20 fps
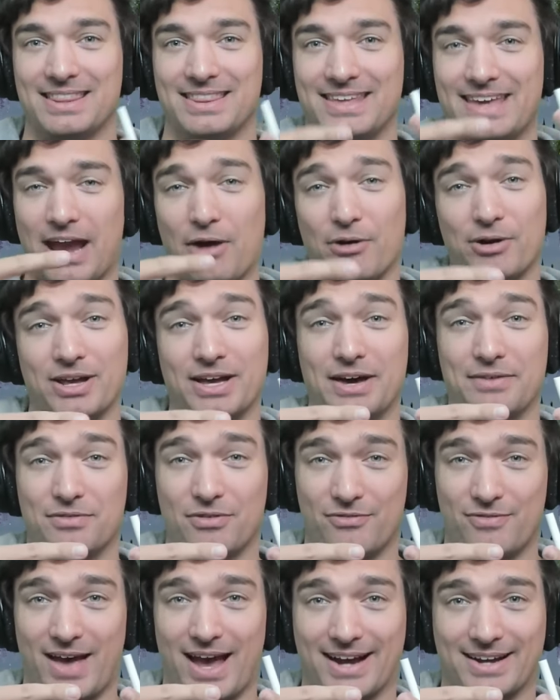the area of
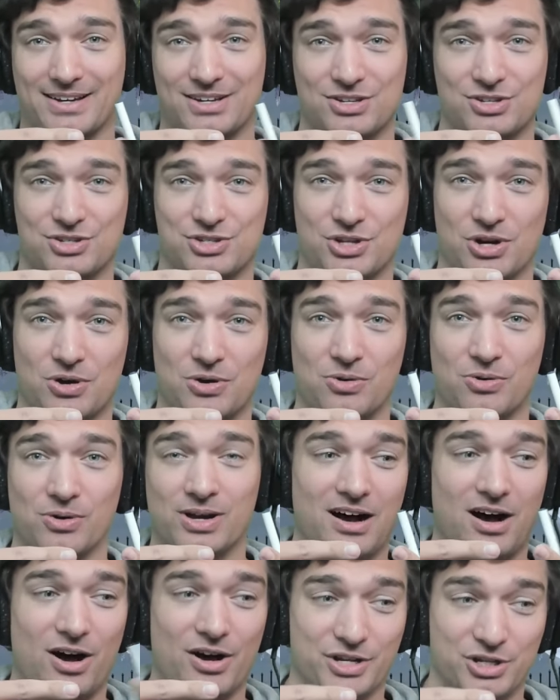effect. So
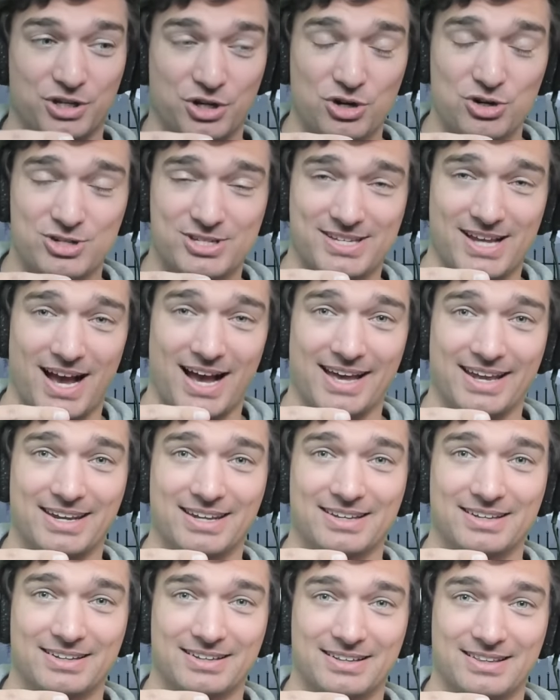on your side,
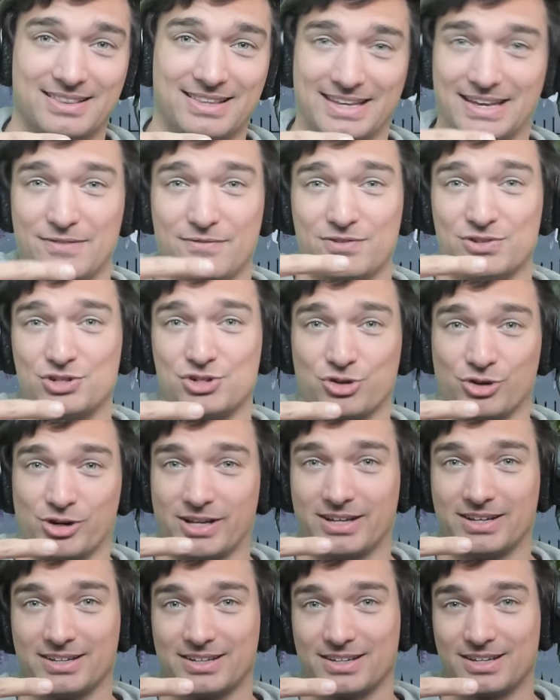the
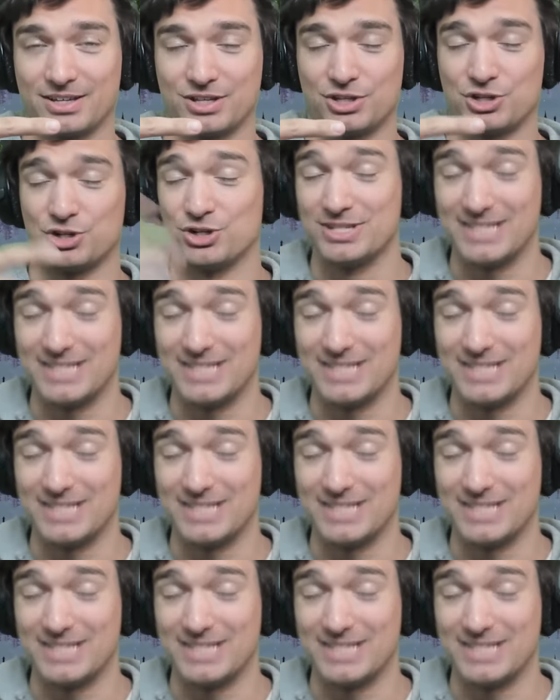infantry, you're